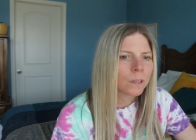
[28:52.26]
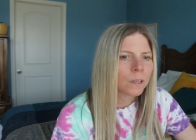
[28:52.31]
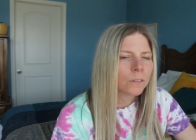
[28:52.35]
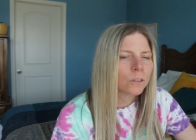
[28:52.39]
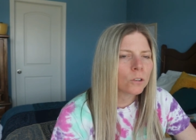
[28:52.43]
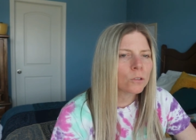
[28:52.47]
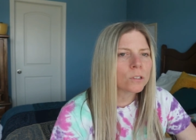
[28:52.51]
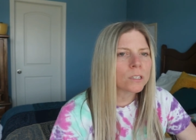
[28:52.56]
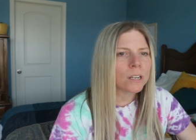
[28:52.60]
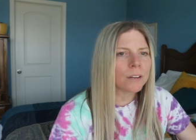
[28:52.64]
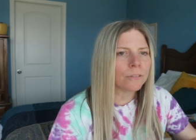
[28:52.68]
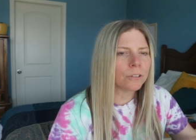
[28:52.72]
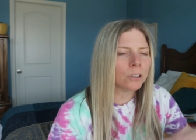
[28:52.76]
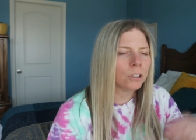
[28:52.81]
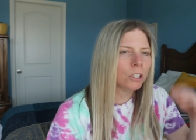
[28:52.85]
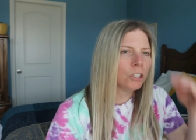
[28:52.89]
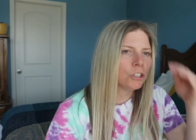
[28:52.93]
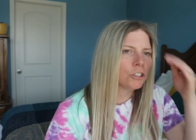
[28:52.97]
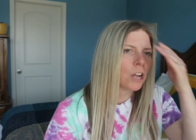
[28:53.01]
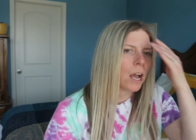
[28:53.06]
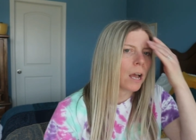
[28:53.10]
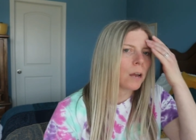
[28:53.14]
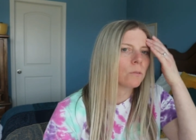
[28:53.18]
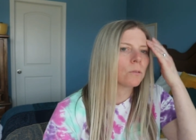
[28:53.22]
there's
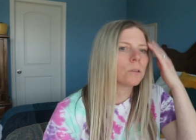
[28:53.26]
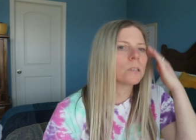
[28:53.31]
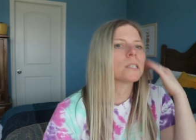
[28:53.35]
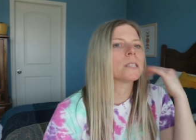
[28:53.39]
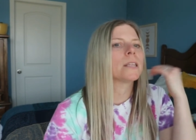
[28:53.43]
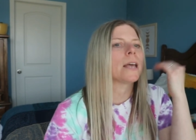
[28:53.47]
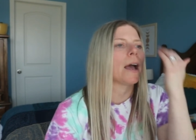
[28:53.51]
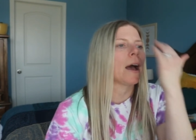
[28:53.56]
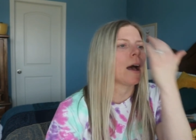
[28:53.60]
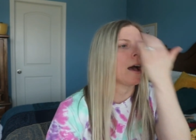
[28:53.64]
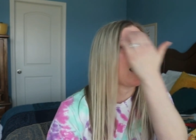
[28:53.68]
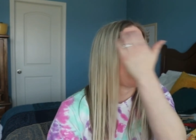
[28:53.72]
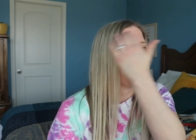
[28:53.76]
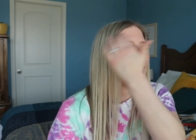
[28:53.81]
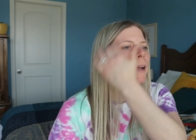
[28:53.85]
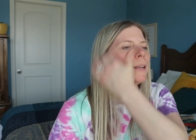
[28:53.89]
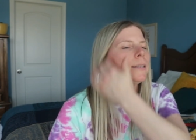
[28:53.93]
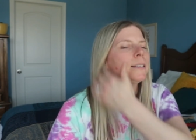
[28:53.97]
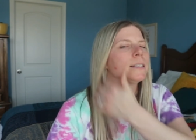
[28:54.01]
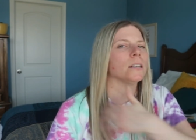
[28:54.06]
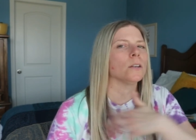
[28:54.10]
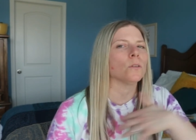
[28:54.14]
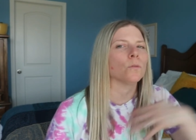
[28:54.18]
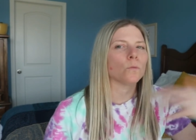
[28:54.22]
definitely genres that I
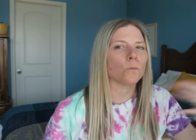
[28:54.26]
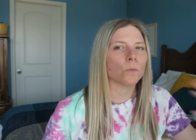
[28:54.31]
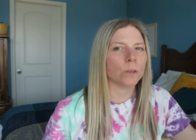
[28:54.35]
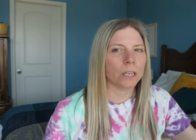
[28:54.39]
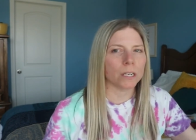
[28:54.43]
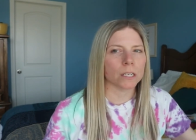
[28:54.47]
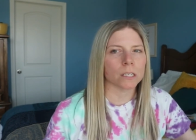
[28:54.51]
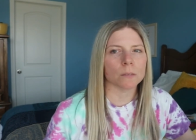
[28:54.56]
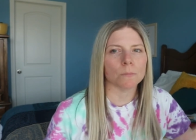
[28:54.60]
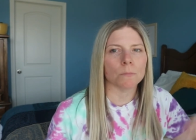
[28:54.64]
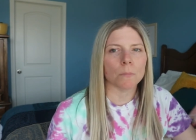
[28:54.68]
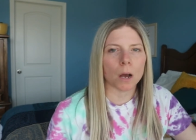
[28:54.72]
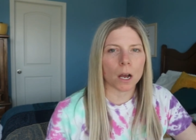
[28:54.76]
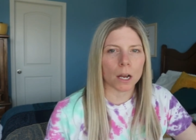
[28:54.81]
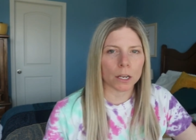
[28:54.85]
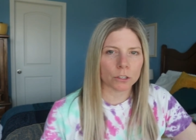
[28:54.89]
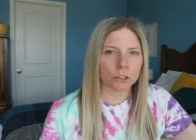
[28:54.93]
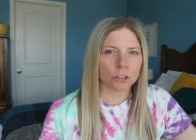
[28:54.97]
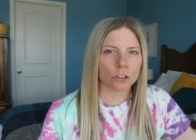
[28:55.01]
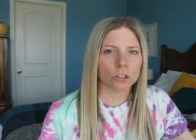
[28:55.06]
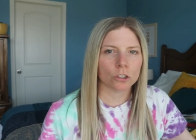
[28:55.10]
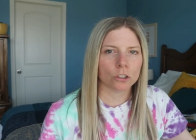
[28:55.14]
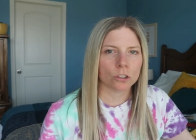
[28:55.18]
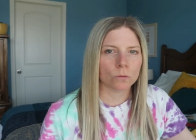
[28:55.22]
didn't read as
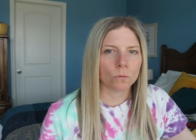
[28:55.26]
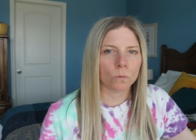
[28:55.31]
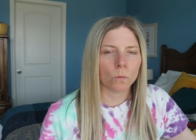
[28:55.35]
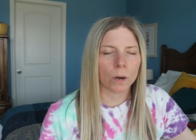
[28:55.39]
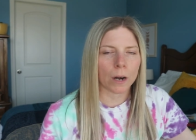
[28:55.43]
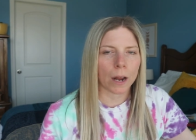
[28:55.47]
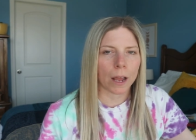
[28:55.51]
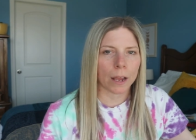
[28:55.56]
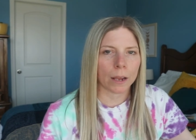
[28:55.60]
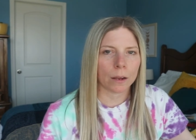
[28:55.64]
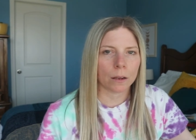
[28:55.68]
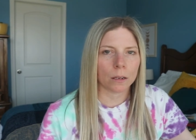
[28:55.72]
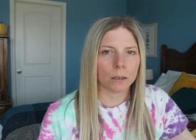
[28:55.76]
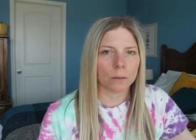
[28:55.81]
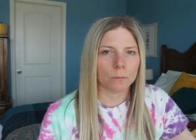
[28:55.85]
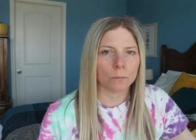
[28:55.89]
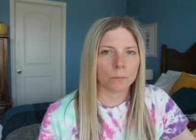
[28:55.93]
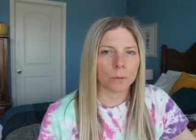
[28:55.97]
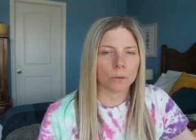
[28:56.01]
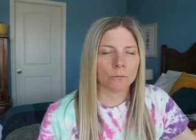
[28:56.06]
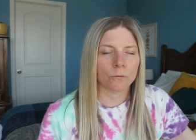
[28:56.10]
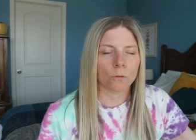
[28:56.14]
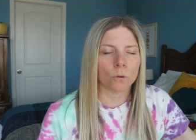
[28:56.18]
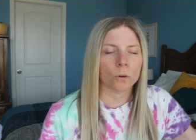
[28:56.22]
much when I,
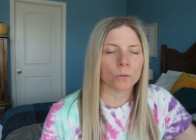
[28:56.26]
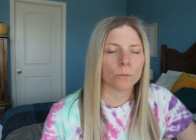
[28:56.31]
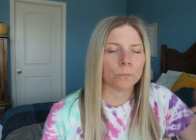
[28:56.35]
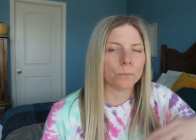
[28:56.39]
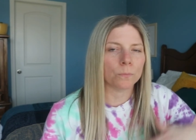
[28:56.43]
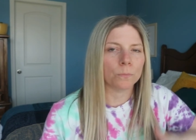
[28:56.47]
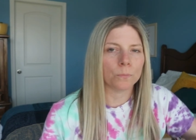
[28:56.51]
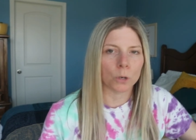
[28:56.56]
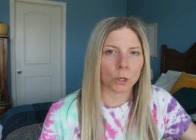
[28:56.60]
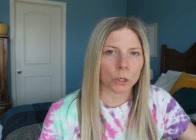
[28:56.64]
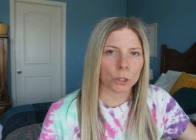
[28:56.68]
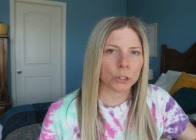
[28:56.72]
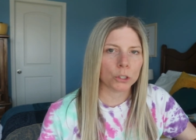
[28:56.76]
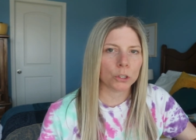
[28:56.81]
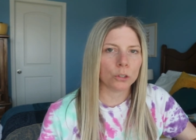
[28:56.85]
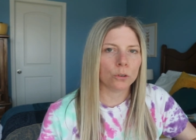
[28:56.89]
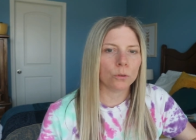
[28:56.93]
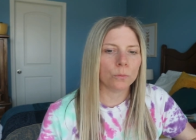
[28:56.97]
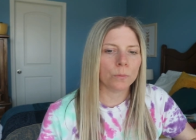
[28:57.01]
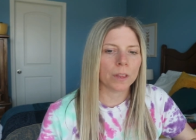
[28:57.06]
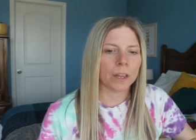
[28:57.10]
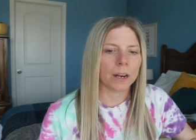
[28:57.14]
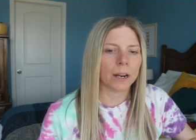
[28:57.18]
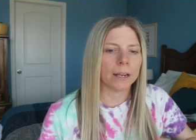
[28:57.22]
before
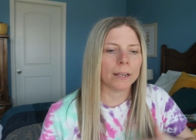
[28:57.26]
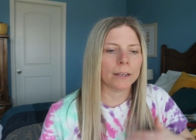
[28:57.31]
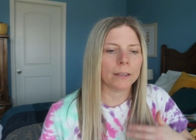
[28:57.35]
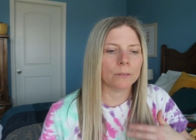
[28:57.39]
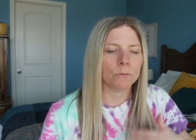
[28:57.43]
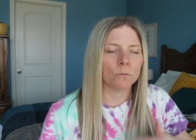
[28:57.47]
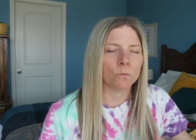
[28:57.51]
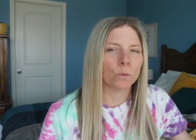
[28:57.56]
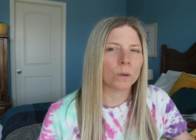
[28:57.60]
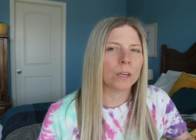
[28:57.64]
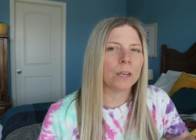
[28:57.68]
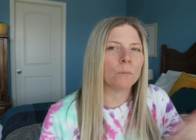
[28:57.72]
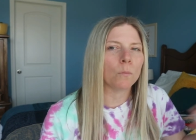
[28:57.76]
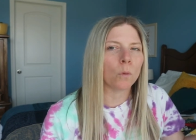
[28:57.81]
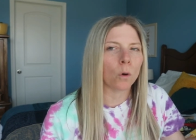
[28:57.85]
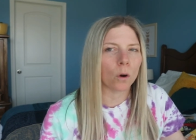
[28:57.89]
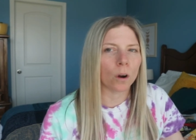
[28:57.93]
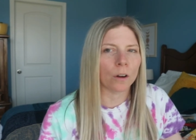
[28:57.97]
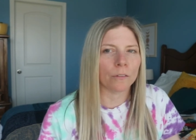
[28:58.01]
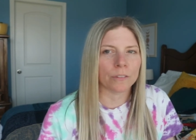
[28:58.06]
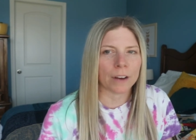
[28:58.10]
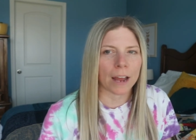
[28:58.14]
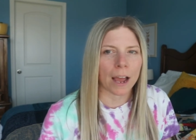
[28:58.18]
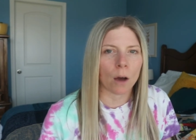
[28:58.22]
booktube that I read
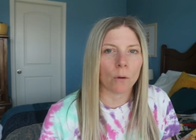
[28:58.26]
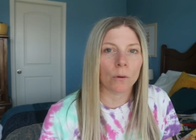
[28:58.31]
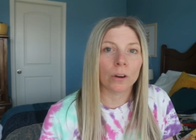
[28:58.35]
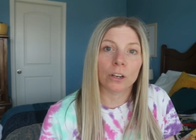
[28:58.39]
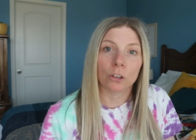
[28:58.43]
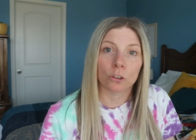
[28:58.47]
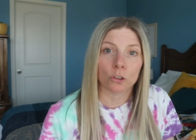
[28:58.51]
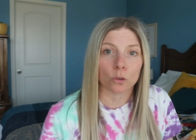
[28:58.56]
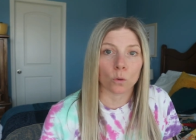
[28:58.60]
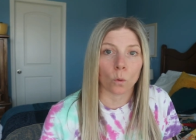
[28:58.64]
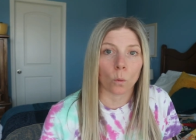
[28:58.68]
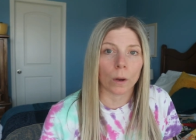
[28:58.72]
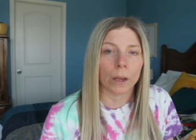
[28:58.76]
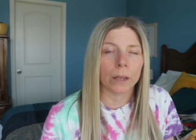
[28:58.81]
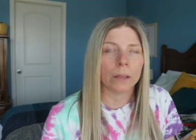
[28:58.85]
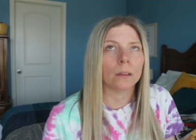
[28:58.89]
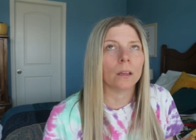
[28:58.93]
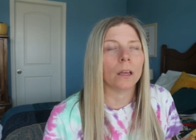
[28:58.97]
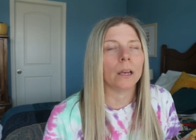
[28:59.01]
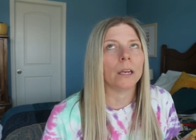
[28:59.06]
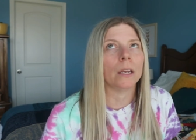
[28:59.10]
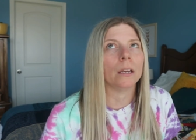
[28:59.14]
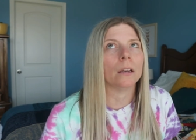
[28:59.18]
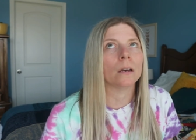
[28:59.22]
more of now and enjoy
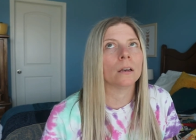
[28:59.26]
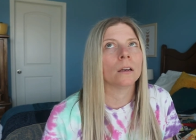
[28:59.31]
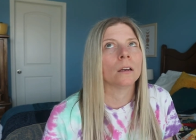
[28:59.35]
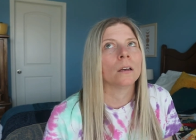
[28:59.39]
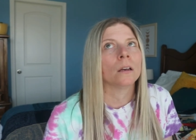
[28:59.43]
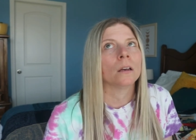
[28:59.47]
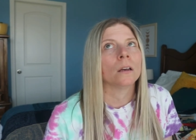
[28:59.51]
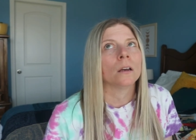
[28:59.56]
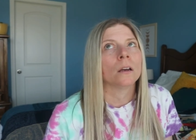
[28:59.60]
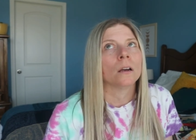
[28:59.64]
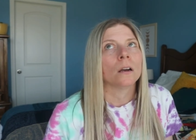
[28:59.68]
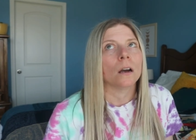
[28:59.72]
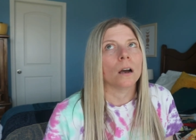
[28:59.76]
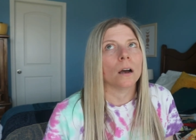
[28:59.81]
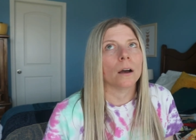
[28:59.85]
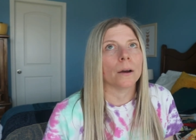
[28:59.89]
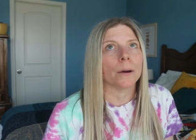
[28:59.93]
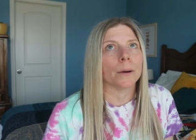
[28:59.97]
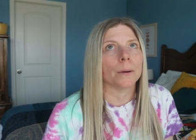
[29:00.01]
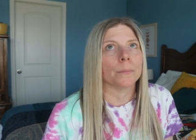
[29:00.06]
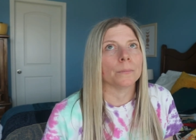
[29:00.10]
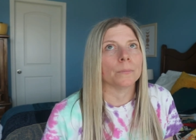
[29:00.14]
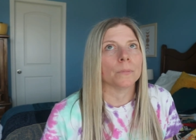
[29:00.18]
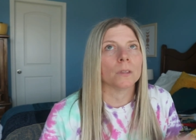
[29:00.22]
like
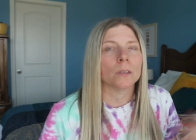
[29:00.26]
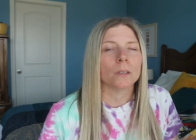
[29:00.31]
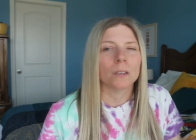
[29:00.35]
um,